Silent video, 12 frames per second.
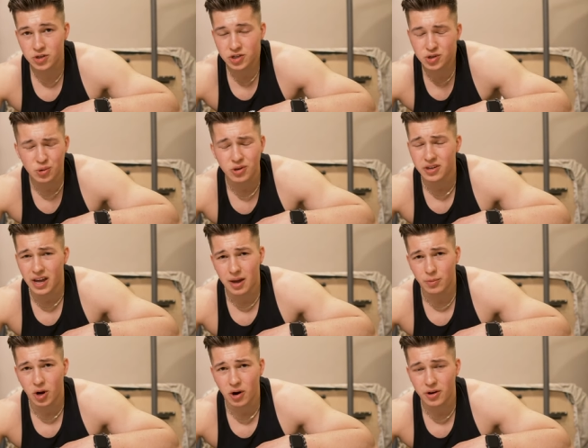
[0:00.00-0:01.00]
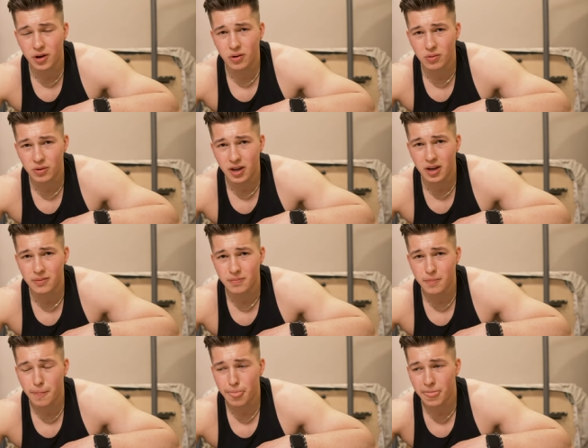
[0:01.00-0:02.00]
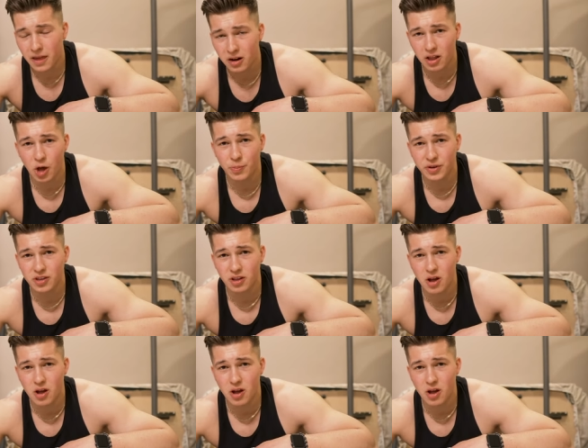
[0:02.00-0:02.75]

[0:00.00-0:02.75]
Just do your damn cardio, okay? It'll help you in the